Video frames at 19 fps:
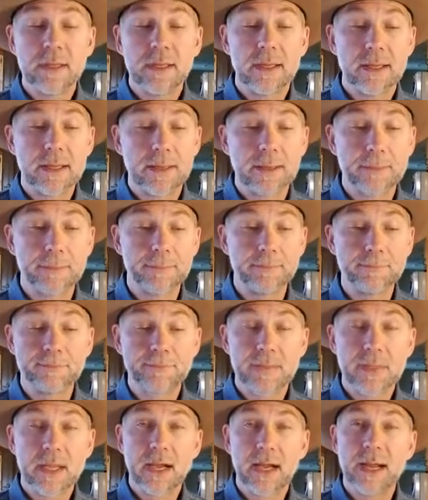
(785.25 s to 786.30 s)

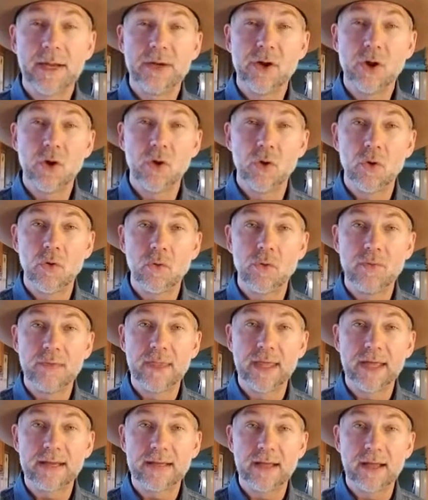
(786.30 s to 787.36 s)
I know
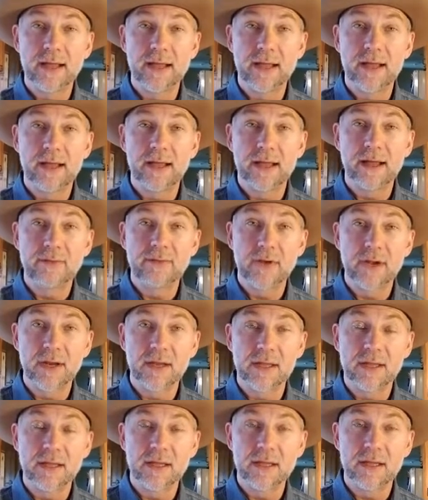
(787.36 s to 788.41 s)
that I've got
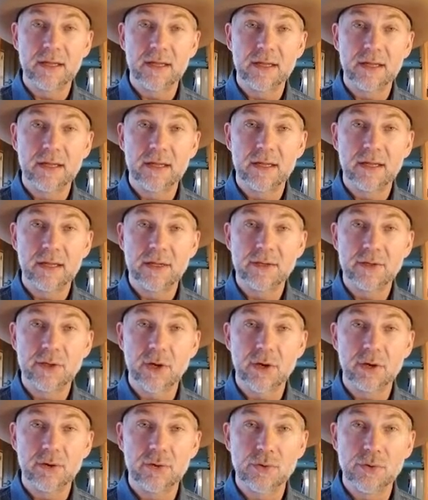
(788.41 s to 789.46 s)
a
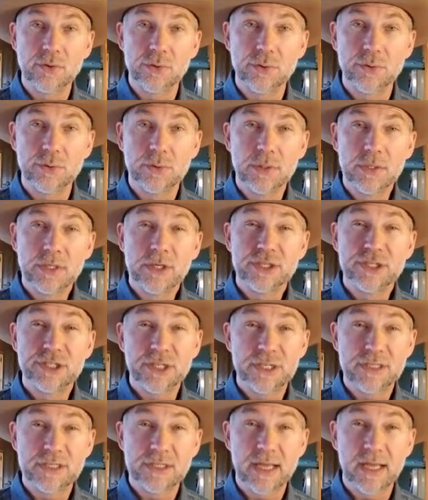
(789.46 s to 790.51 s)
daughter who
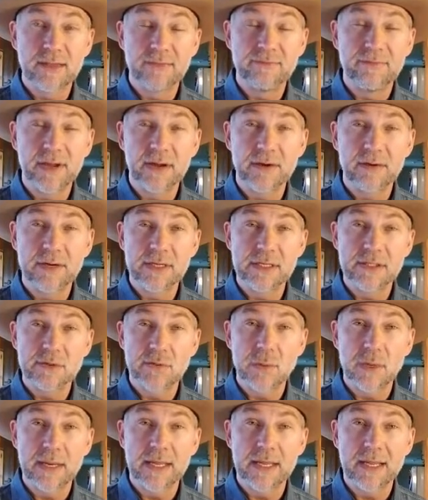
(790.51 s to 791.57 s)
she's got very
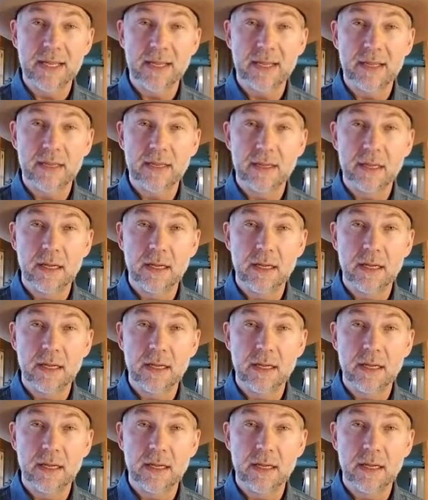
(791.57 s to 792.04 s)
sweaty